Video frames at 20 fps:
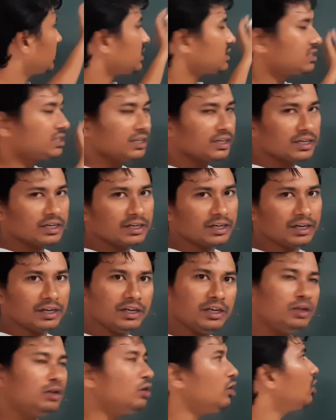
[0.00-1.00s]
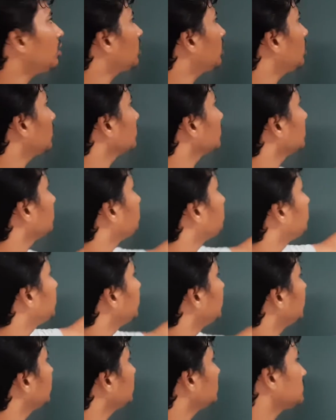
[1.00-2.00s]
has taken any lock on the
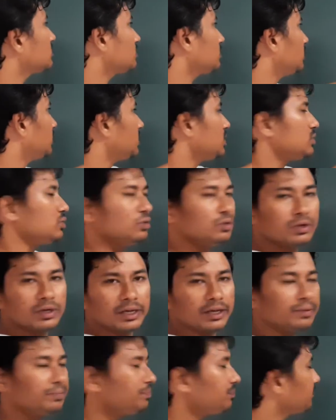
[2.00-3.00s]
B, so it is okay.